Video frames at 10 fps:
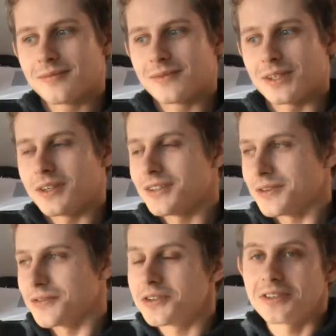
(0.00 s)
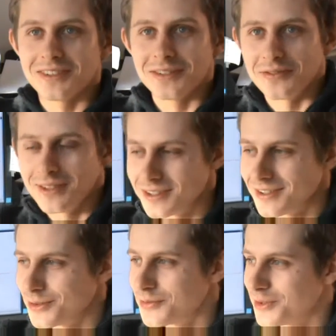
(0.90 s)
So I guess the official
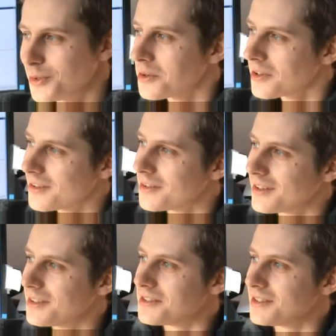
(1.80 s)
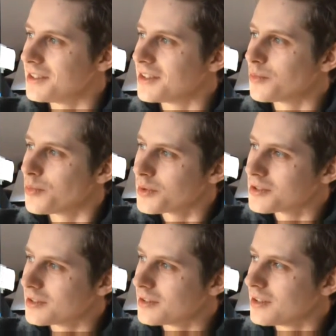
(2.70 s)
definition of nerd is like a
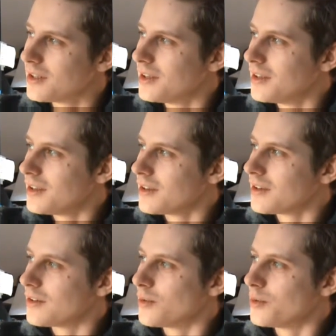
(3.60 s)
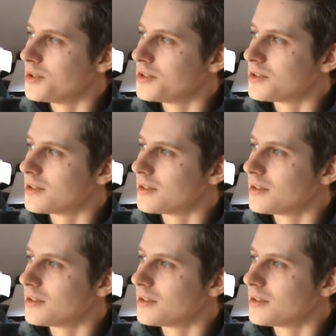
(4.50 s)
person who is